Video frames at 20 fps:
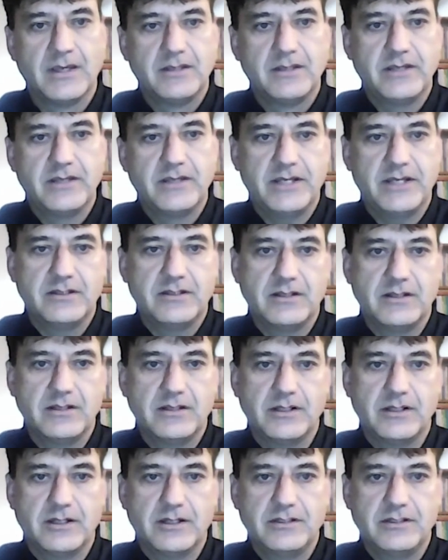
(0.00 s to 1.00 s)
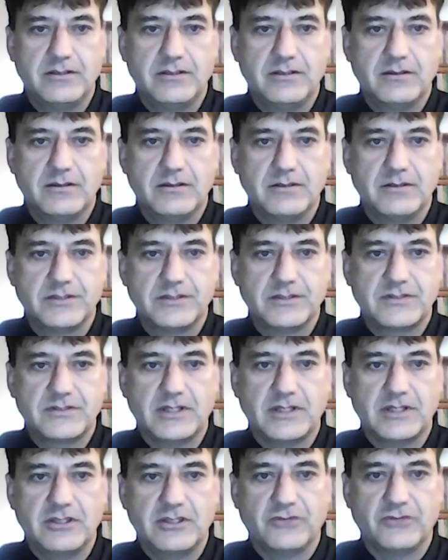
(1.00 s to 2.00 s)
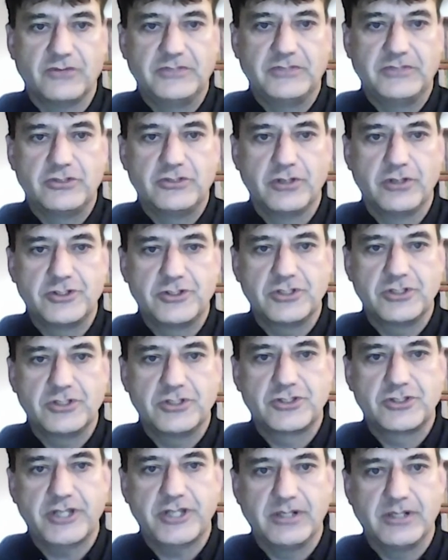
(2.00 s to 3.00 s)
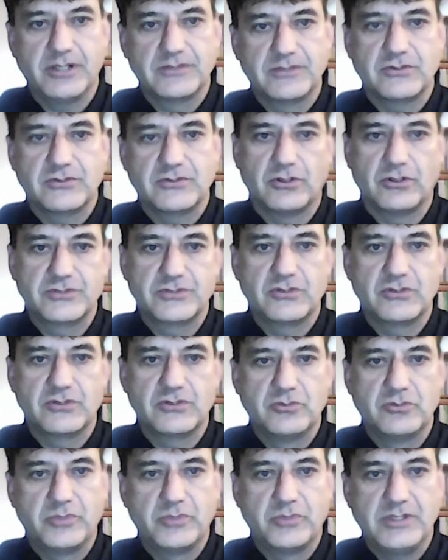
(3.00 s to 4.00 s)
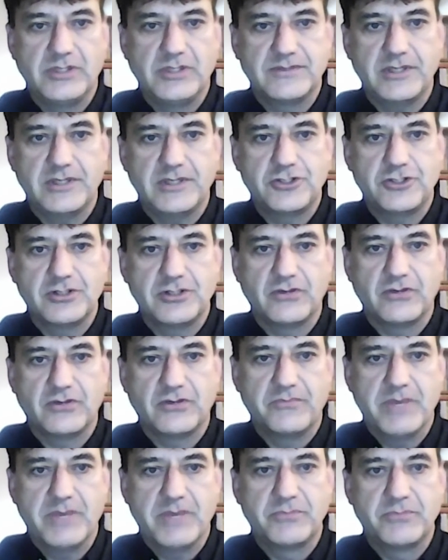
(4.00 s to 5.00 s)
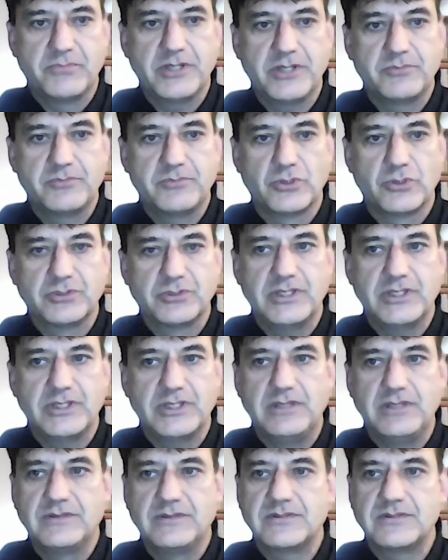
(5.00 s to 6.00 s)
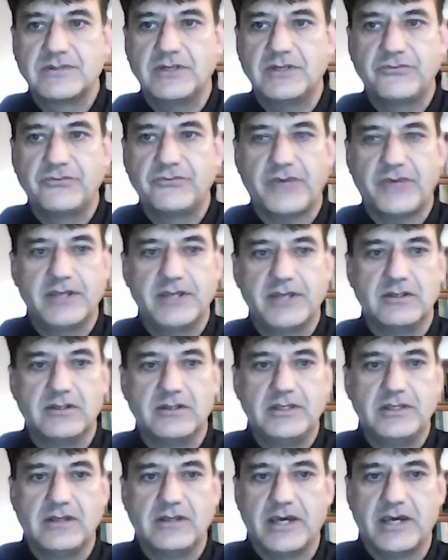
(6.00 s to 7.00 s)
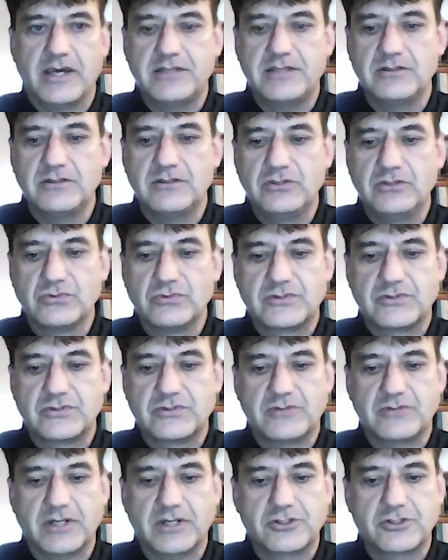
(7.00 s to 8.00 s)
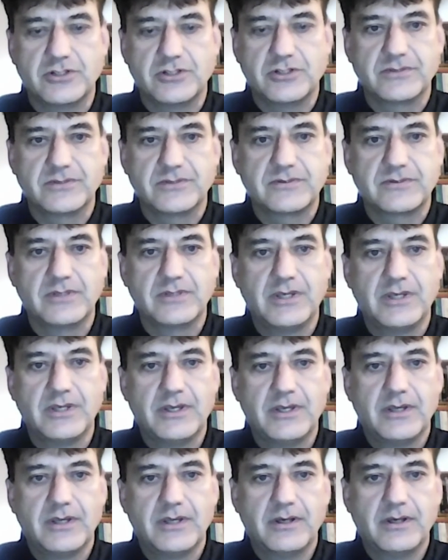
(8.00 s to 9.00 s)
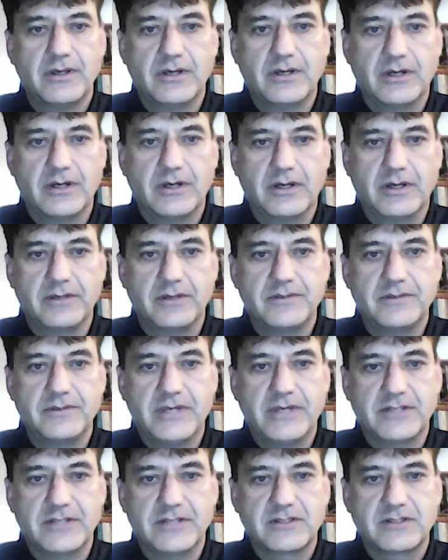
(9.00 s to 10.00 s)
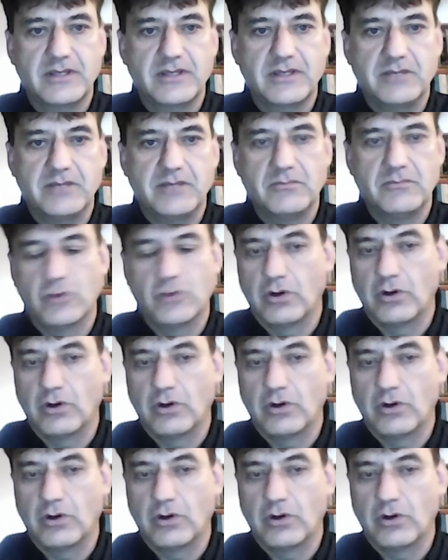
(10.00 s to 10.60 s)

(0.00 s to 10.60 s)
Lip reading: then the study of detergent shells or solubilization of membrane proteins, and finally light-induced structures that can,